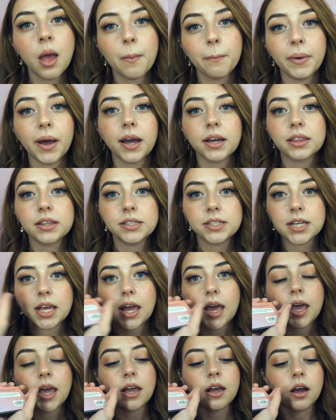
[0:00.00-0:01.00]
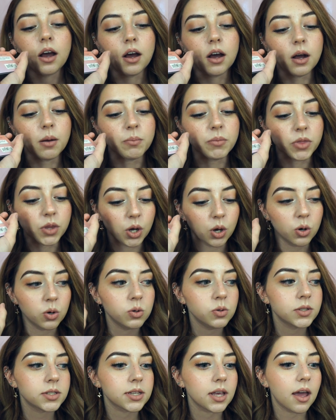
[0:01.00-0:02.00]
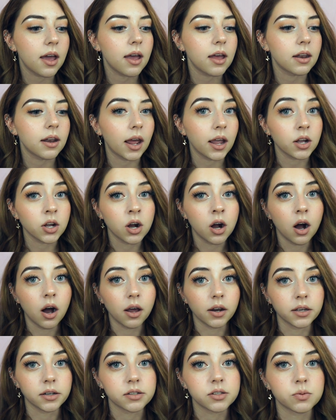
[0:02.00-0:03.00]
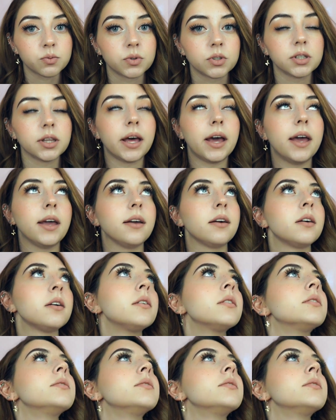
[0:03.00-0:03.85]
back in the day. Those and Iconics were like